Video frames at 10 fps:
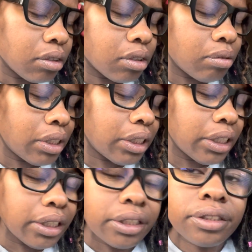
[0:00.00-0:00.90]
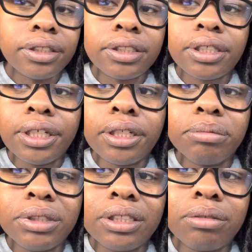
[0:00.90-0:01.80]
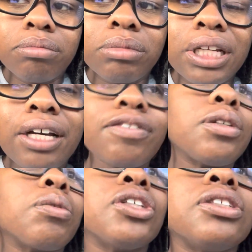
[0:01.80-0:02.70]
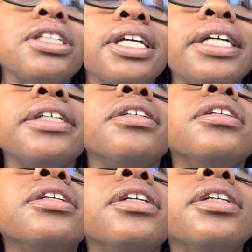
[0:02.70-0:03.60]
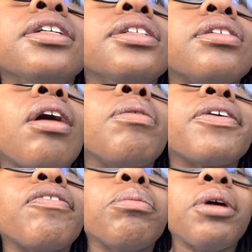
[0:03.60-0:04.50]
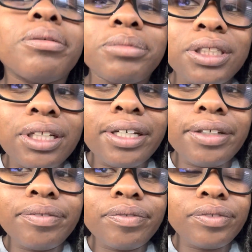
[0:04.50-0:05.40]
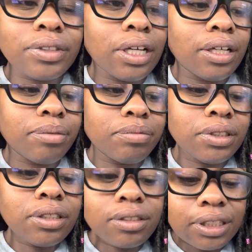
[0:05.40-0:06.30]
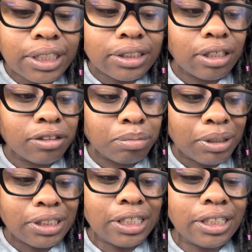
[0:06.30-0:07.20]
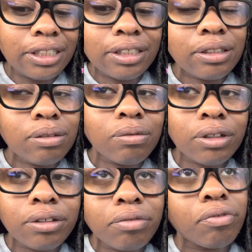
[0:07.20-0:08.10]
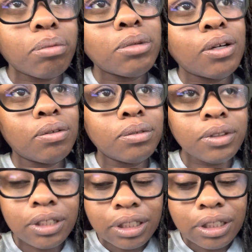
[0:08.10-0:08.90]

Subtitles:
My head is just killing me. But I have to work today. So, I work from home today. Today starts my day working from home.